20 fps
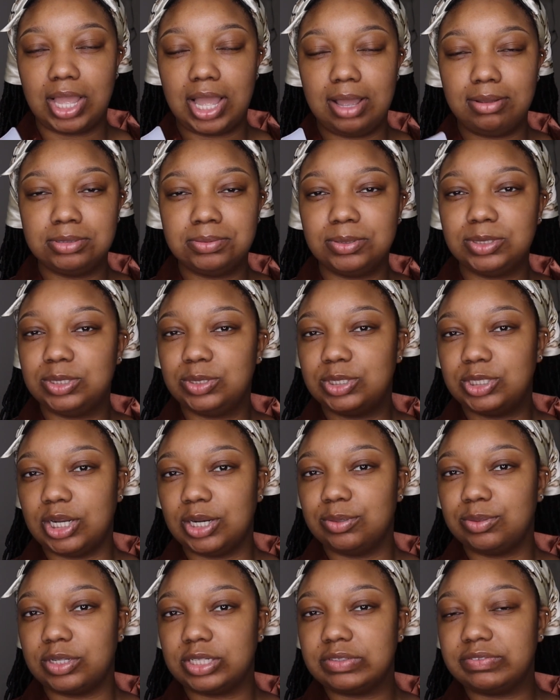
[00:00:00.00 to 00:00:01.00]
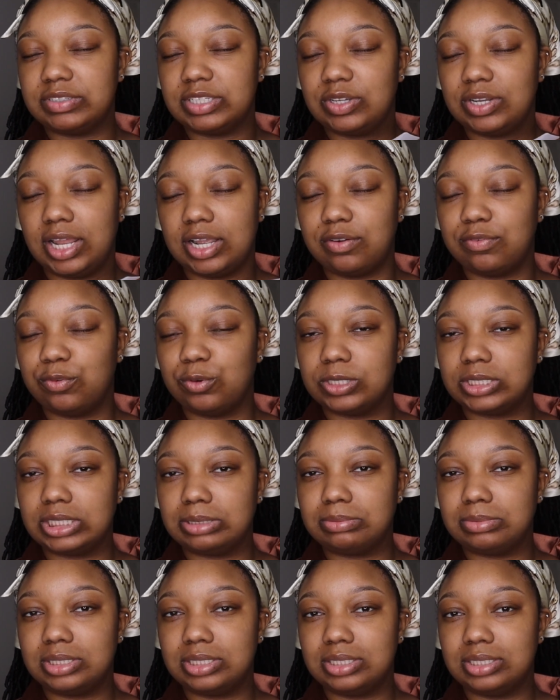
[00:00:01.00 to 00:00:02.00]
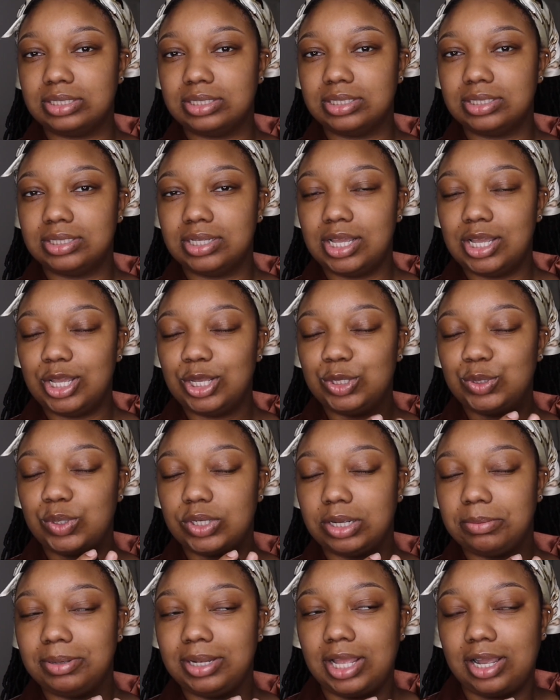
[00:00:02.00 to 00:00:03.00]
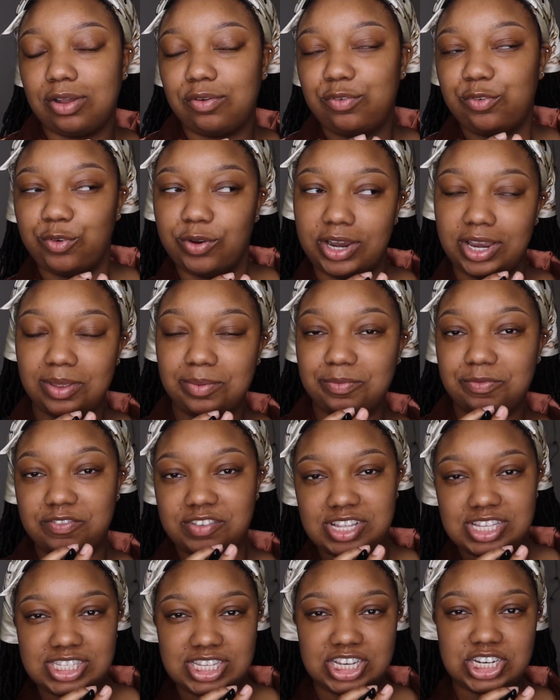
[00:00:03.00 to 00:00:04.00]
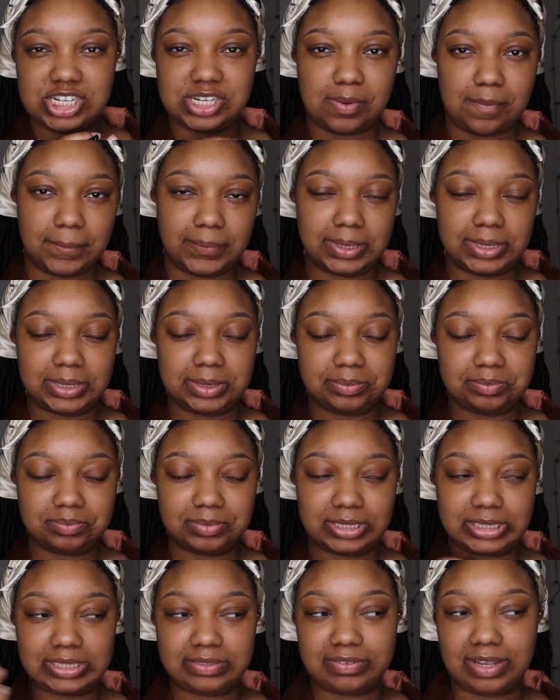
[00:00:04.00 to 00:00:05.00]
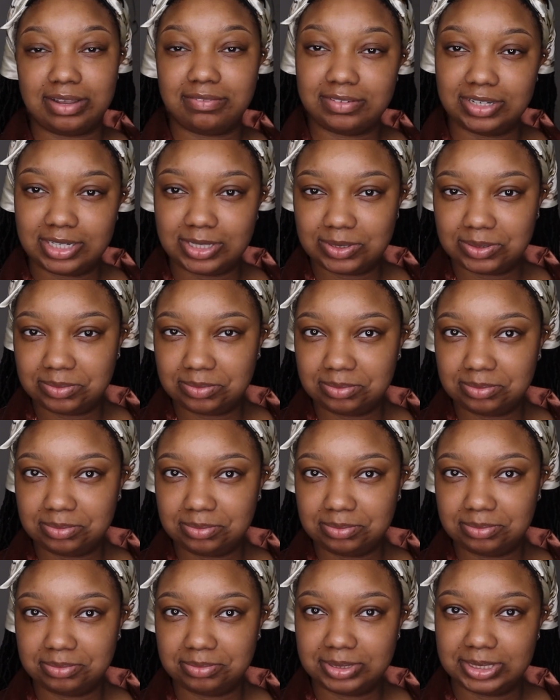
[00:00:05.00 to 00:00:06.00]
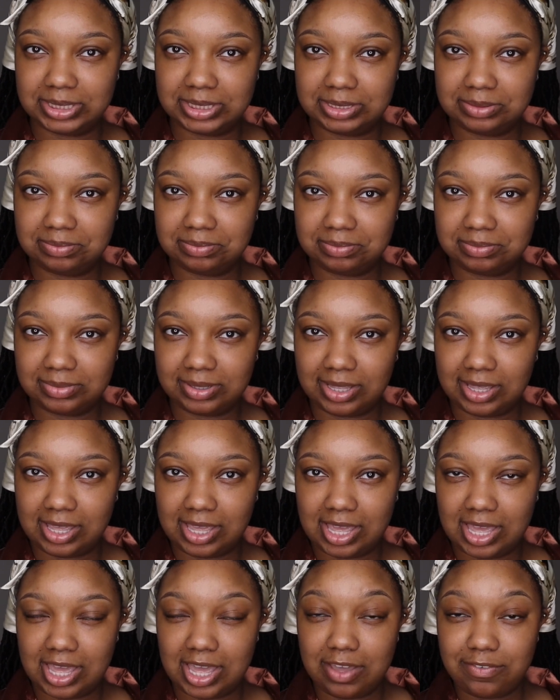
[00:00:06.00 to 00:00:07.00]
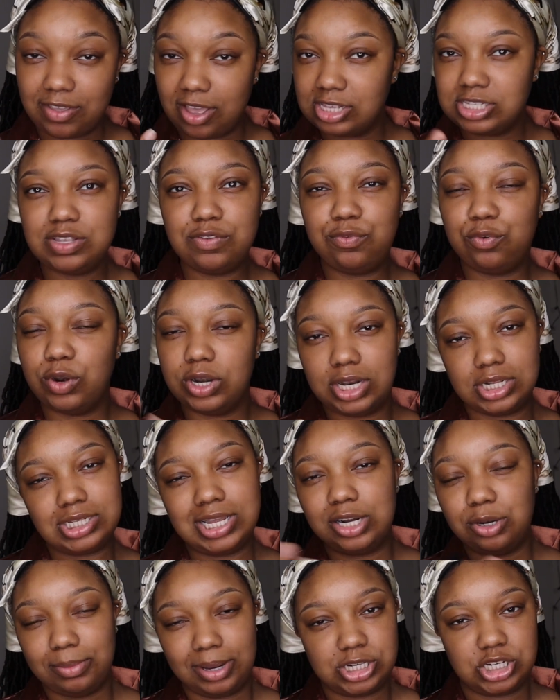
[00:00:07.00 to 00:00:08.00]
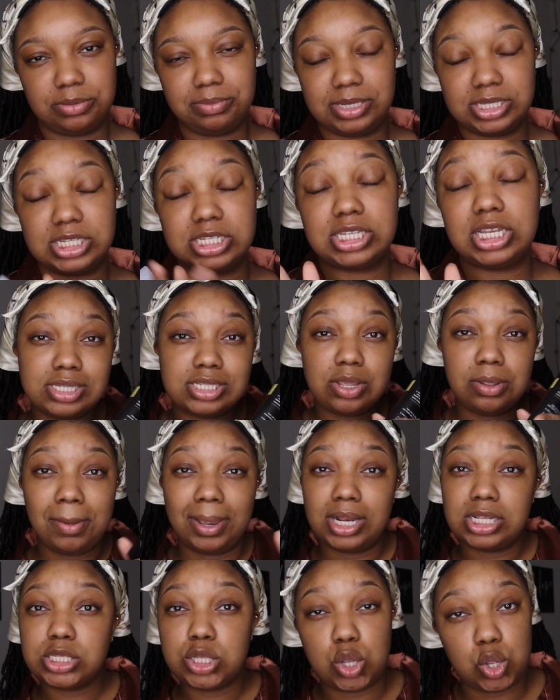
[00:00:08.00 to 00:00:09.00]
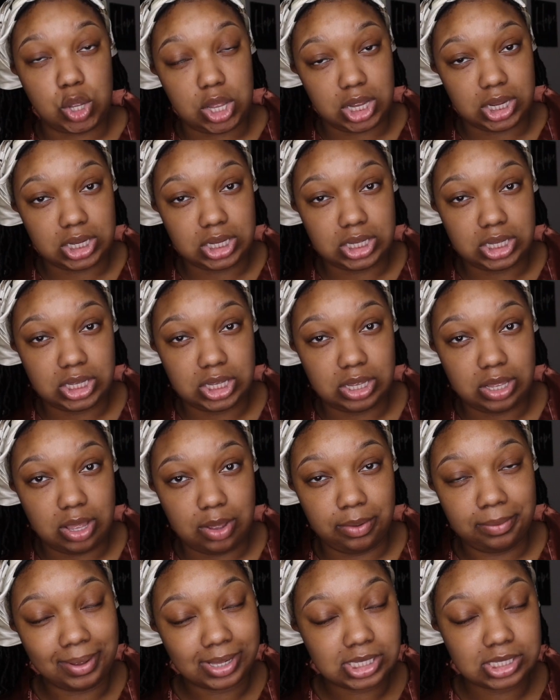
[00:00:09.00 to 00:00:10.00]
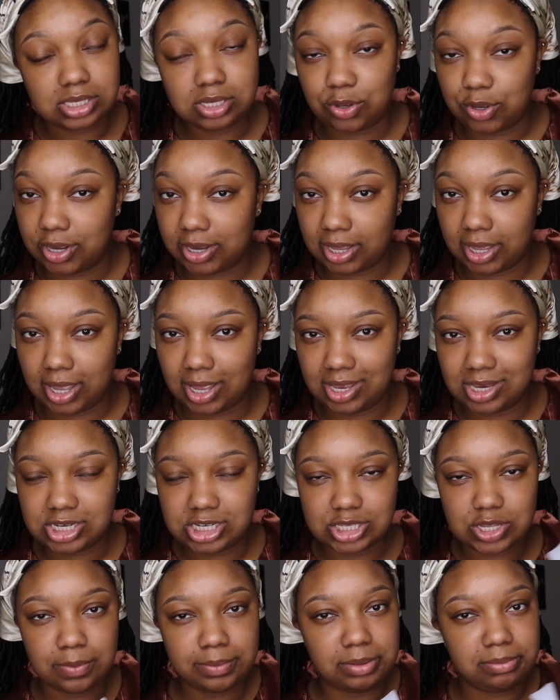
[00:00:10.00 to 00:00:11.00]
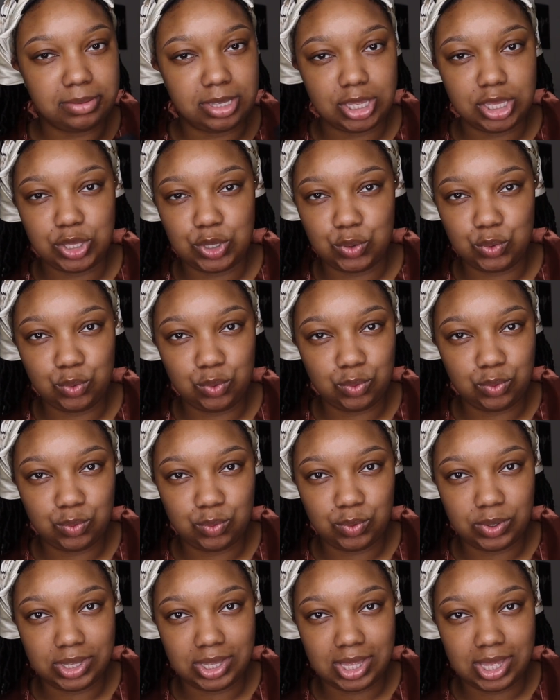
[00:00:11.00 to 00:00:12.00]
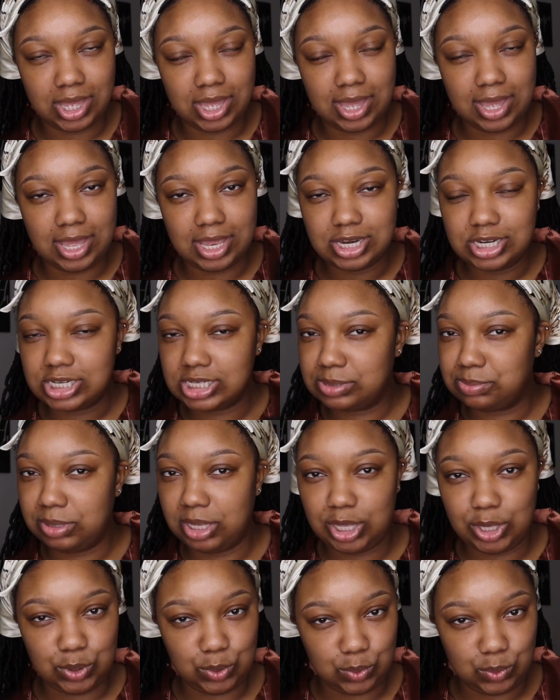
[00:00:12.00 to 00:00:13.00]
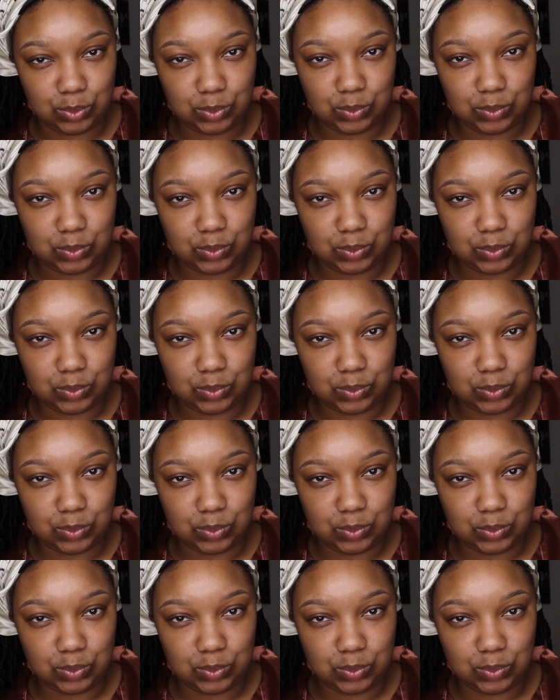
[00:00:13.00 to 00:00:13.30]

I was supposed to start this video like 4 something, so it could be like a 4 a.m. event session, but it's 5 now. But if y'all see 4 in the title, mind y'all business. So we about to talk. We about to talk, and it's just gonna be me and you. Just me and you.